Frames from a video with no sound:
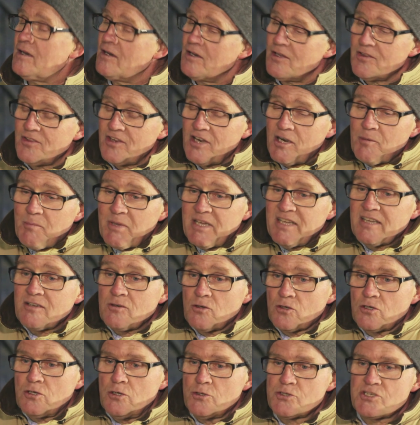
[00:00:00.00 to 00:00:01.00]
There are many
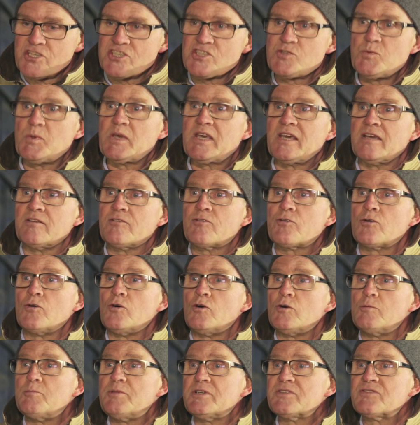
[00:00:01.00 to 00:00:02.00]
conclusions we can
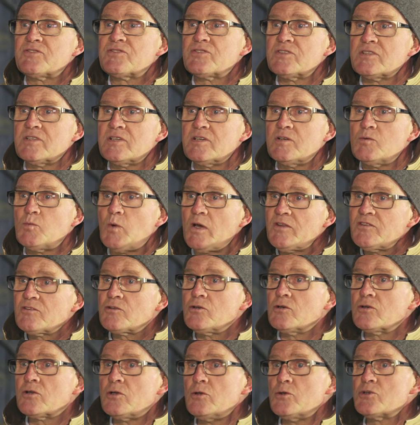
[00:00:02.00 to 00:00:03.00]
draw, but one
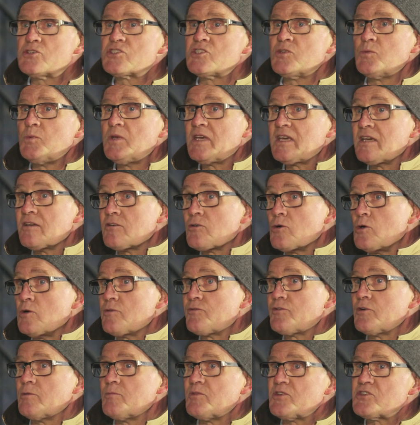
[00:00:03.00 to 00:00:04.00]
conclusion we can draw
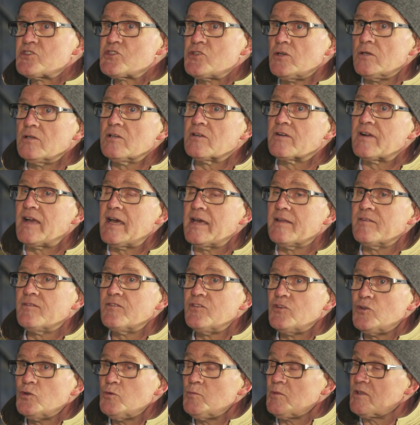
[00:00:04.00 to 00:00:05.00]
from the solar
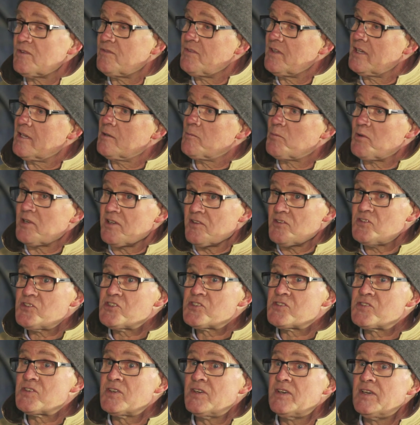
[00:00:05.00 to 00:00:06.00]
and human
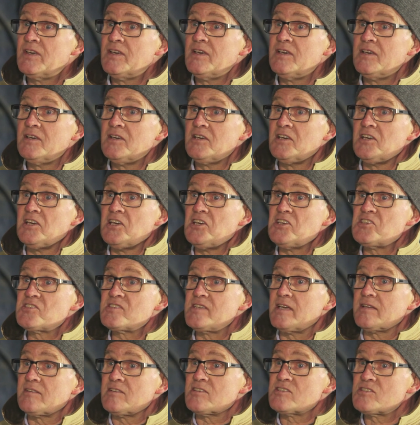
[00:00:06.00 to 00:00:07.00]
fingerprints is
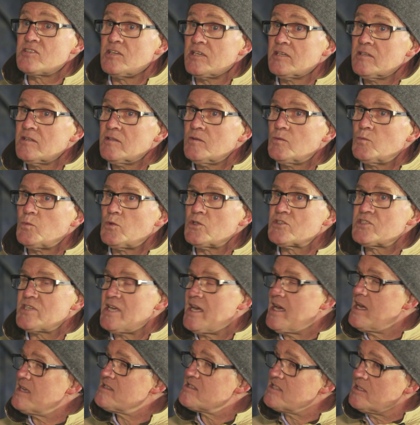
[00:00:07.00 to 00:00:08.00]
that the sun was
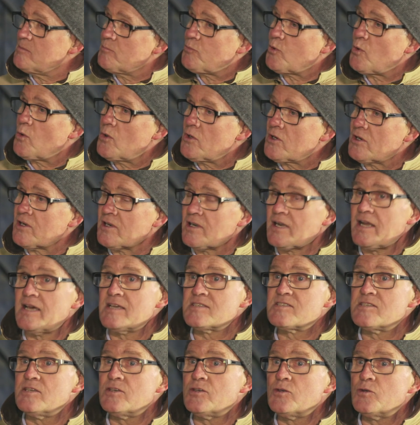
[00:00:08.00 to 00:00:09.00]
as important
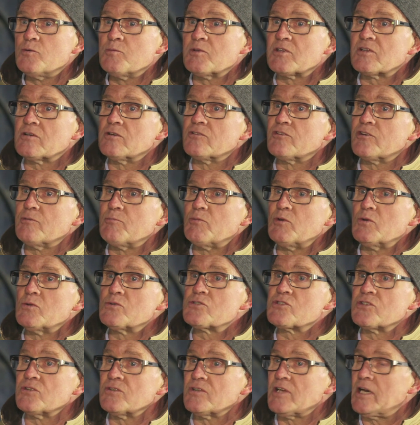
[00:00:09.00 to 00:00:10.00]
as the human
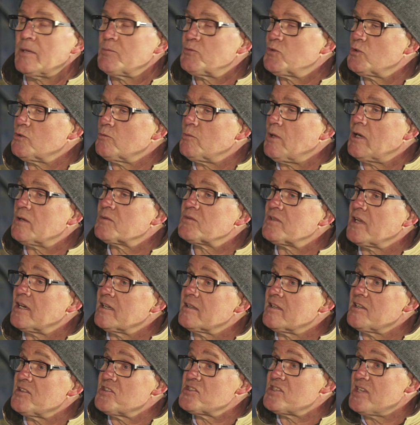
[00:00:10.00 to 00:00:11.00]
contribution up to about
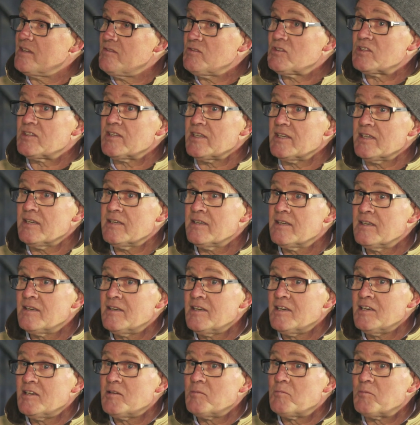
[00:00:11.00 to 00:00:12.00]
1970.
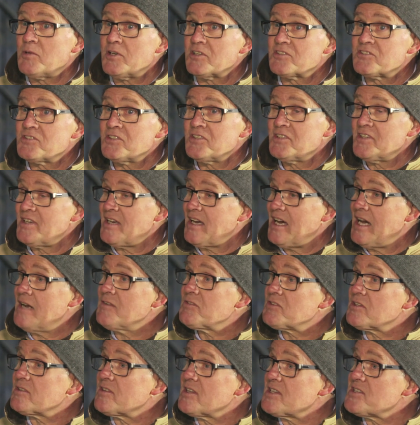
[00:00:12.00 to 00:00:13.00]
But
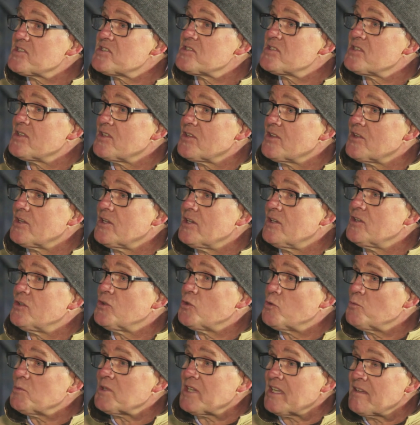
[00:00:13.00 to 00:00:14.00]
after this, the
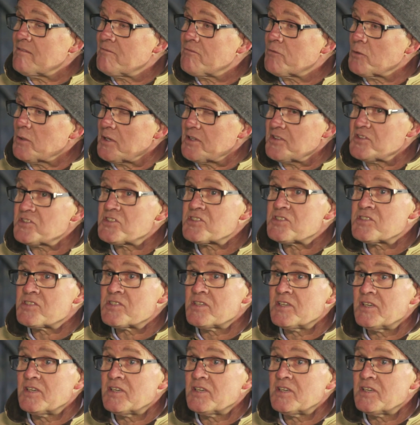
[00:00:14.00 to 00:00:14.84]
human influence